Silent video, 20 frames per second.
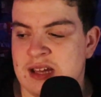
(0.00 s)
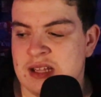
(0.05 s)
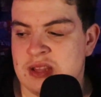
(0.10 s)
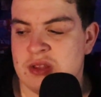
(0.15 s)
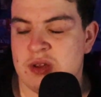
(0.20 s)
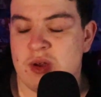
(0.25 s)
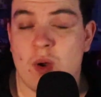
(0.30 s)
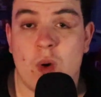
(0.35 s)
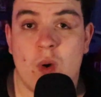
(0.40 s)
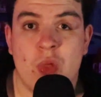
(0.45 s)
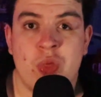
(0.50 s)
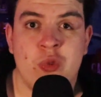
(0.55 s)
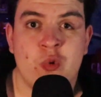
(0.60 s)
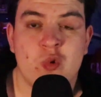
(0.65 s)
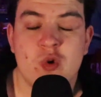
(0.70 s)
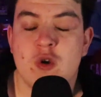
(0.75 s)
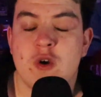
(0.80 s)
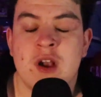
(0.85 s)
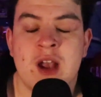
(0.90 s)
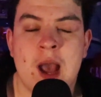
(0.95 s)
to go
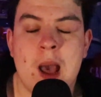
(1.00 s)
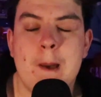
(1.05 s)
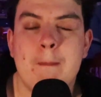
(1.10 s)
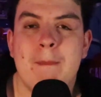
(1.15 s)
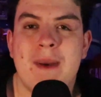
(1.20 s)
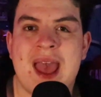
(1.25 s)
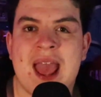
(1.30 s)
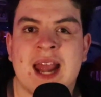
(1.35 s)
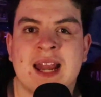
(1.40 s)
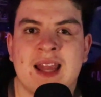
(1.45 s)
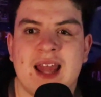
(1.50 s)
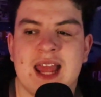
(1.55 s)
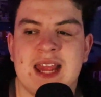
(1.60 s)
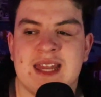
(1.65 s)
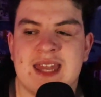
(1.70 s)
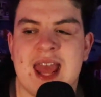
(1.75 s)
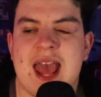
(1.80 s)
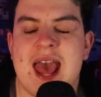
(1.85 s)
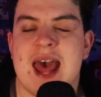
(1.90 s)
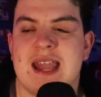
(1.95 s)
through a comeback
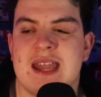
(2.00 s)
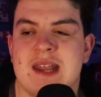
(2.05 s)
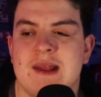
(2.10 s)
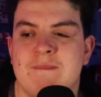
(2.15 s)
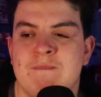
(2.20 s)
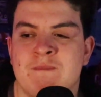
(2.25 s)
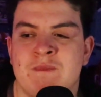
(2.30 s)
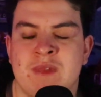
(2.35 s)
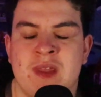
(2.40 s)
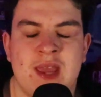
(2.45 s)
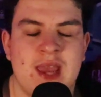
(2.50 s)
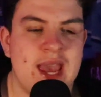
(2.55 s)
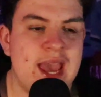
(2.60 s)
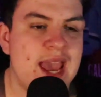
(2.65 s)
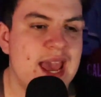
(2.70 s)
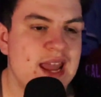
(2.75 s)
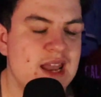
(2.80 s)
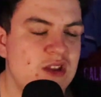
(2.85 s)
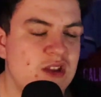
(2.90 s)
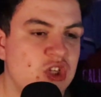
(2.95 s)
like that.
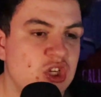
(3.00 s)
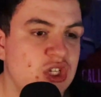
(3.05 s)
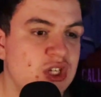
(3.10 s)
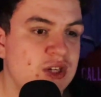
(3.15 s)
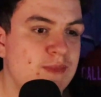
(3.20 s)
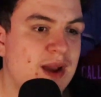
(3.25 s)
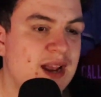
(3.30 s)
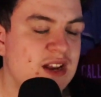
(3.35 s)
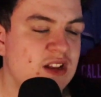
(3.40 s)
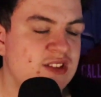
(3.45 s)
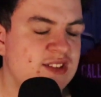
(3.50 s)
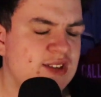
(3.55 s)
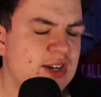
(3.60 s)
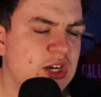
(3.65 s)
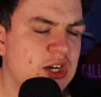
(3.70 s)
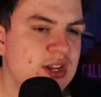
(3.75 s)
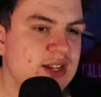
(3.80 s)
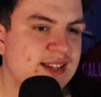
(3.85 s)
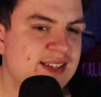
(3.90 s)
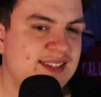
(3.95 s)
And judging by the
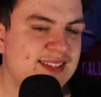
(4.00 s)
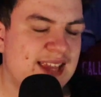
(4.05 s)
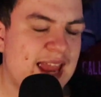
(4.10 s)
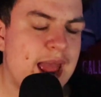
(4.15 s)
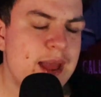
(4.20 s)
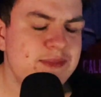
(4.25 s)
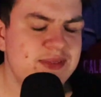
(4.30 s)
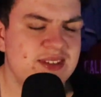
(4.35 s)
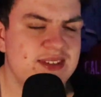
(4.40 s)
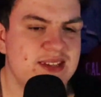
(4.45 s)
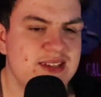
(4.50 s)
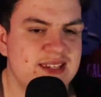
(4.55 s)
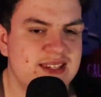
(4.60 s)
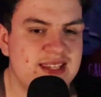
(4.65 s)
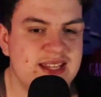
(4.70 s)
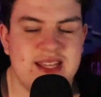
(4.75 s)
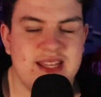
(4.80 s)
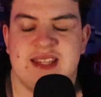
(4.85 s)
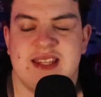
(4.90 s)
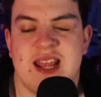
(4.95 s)
circumstances,
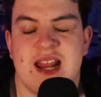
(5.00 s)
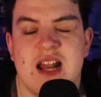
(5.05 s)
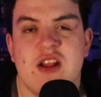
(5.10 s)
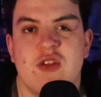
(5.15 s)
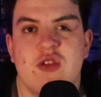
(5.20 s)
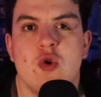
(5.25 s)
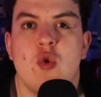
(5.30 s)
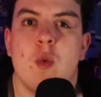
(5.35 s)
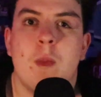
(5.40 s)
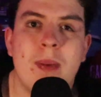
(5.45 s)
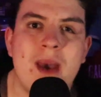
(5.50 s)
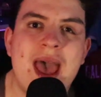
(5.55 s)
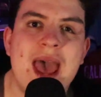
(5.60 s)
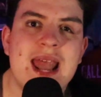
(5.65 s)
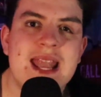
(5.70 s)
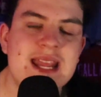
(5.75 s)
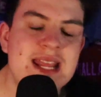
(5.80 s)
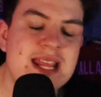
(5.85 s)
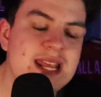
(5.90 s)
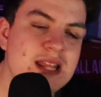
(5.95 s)
they didn't do
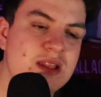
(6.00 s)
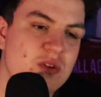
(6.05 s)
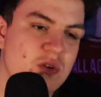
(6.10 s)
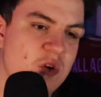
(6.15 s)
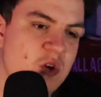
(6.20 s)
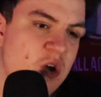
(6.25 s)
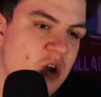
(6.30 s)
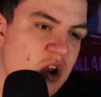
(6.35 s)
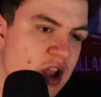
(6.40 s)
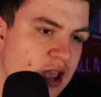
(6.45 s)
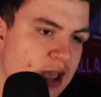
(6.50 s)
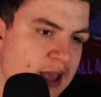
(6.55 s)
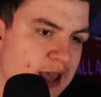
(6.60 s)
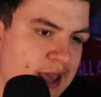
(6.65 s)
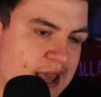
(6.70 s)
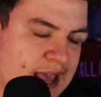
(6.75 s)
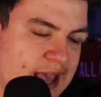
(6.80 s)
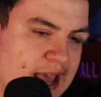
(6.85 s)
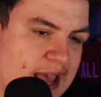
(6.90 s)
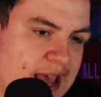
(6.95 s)
bad either.
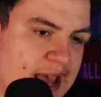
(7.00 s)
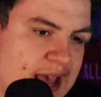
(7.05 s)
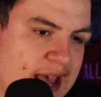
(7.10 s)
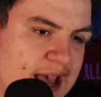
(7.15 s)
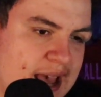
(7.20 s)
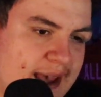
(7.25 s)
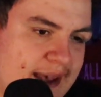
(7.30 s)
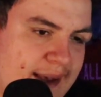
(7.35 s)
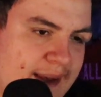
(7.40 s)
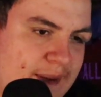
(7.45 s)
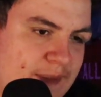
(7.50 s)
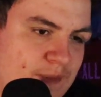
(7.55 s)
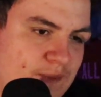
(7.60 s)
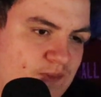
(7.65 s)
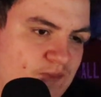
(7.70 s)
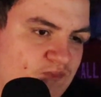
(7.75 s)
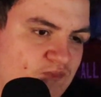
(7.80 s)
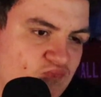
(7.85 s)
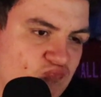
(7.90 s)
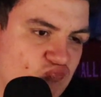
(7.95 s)
Yeah,
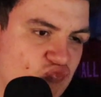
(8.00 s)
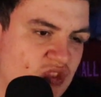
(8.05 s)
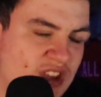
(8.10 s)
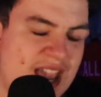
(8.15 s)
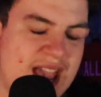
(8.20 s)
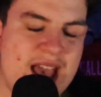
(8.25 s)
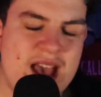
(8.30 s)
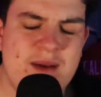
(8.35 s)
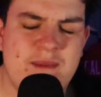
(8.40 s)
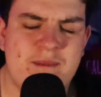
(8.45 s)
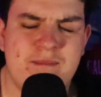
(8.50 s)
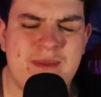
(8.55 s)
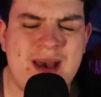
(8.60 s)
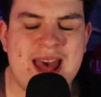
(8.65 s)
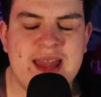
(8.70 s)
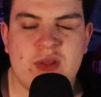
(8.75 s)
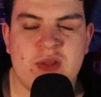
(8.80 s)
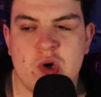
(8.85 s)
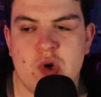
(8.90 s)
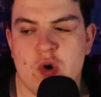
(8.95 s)

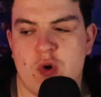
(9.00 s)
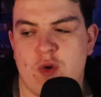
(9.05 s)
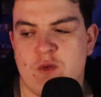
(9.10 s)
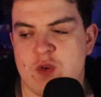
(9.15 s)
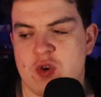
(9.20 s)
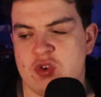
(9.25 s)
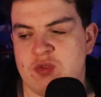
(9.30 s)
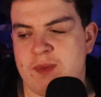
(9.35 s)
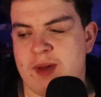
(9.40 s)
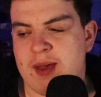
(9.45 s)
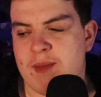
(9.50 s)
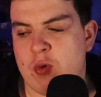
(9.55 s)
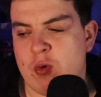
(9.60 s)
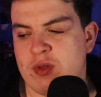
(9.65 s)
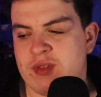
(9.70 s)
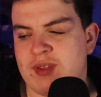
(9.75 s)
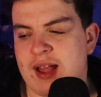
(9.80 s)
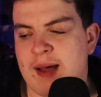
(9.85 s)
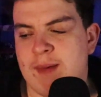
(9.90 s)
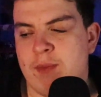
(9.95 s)
bad turnovers by
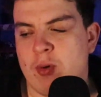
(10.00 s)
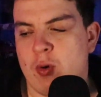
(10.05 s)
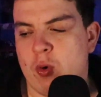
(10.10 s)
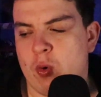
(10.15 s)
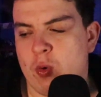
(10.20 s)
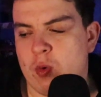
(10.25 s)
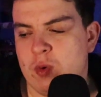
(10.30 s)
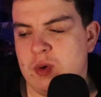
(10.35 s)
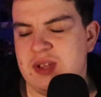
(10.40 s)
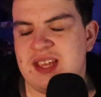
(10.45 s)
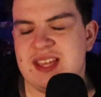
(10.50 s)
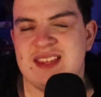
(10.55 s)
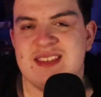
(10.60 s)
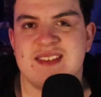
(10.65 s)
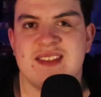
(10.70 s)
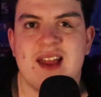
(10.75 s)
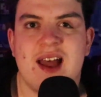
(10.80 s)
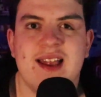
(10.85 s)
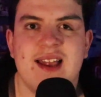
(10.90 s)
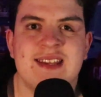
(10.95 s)
Montembeau.
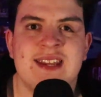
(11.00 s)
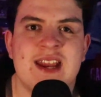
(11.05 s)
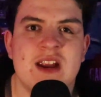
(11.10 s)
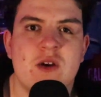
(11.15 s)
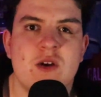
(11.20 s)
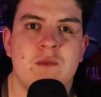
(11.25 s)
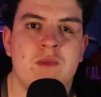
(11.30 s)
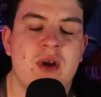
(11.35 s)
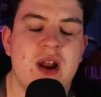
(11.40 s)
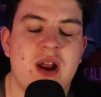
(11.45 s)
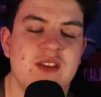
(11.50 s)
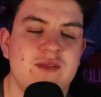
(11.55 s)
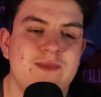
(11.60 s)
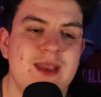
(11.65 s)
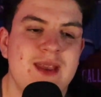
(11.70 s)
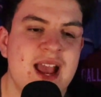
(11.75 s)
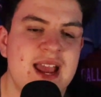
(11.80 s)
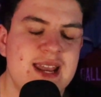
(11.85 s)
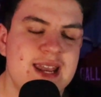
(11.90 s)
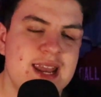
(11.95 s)
He's not Carey Price
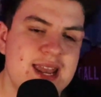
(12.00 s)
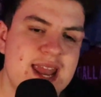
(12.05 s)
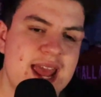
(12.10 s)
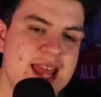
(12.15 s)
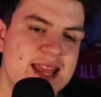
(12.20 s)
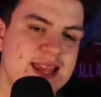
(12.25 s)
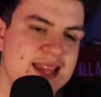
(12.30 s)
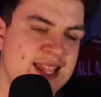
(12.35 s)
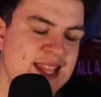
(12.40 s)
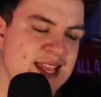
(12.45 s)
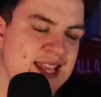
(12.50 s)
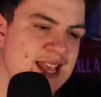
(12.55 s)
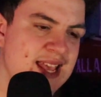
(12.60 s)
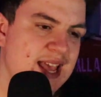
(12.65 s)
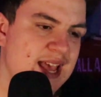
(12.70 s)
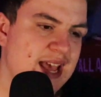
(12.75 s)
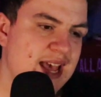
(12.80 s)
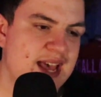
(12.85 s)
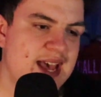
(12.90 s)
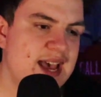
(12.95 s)
behind the net.
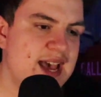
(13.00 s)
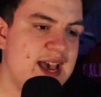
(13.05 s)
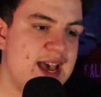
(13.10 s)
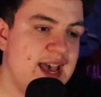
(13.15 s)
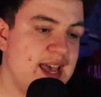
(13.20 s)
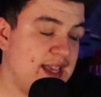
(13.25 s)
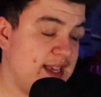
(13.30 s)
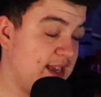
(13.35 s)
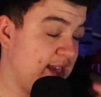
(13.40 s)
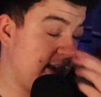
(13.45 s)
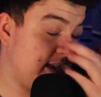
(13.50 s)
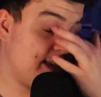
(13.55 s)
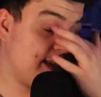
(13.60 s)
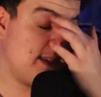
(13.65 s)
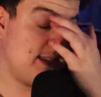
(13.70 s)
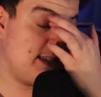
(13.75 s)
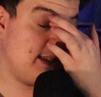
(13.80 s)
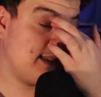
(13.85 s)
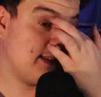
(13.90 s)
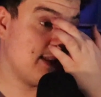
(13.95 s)

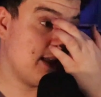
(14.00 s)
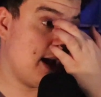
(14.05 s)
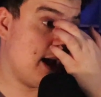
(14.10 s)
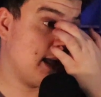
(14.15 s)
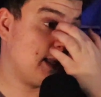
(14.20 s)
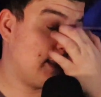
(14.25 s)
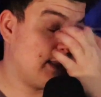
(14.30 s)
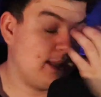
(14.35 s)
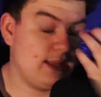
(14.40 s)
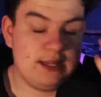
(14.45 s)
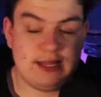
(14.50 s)
He's just not